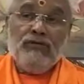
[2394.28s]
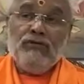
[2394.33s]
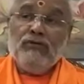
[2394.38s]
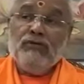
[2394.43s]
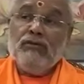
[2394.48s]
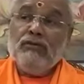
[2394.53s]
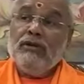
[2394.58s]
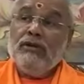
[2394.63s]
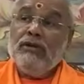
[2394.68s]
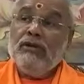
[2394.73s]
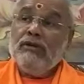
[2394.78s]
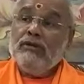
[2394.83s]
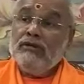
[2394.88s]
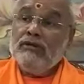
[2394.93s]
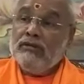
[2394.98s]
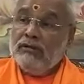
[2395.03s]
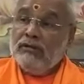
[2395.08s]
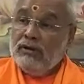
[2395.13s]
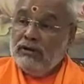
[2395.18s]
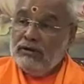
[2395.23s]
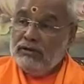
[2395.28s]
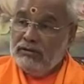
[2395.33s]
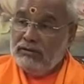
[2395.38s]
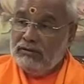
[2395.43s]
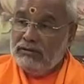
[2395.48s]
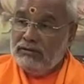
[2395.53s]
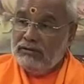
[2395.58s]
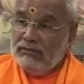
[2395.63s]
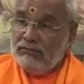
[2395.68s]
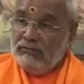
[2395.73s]
should you tell these
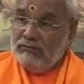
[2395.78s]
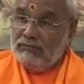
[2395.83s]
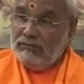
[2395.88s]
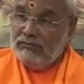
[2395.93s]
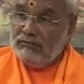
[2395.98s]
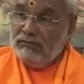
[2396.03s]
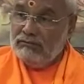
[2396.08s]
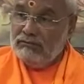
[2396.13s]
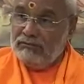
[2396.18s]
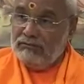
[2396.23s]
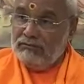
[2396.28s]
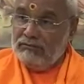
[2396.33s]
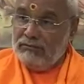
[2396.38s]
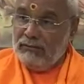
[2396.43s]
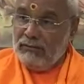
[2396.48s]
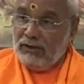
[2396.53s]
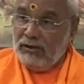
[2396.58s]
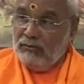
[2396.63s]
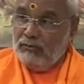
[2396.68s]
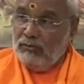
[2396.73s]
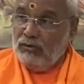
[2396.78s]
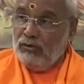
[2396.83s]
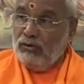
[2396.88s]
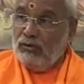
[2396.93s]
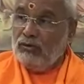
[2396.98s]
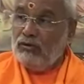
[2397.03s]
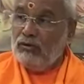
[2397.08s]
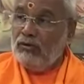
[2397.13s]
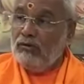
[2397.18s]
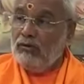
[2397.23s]
classes? I'm
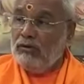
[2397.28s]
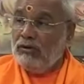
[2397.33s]
doing good